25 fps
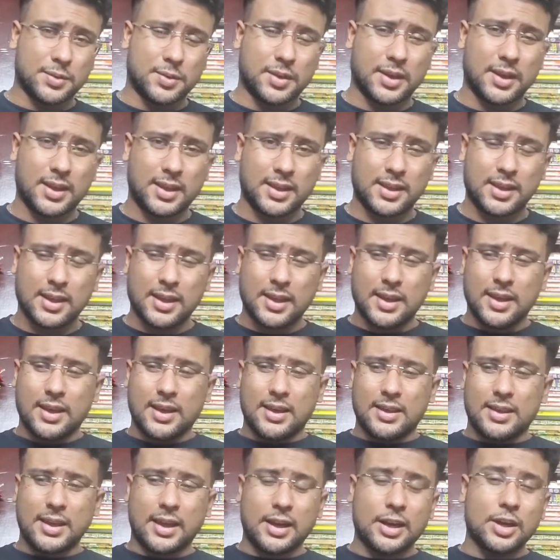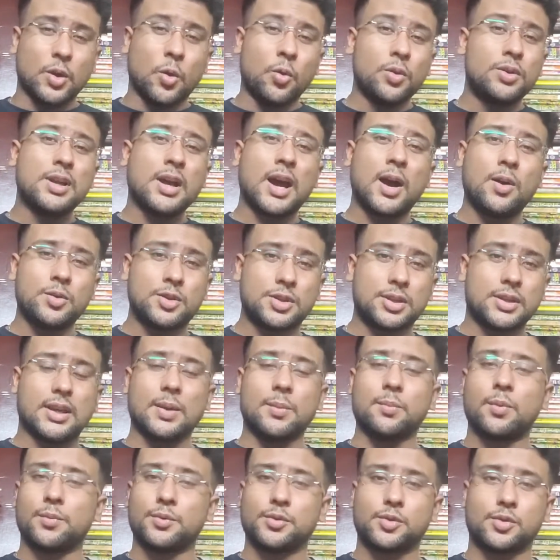Okay, yeah, no doubt
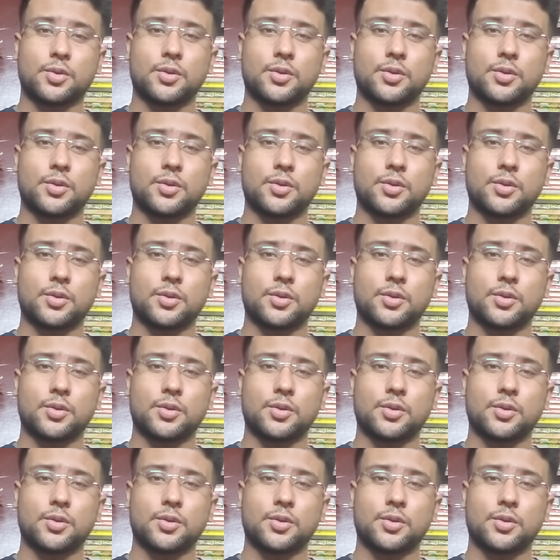Game of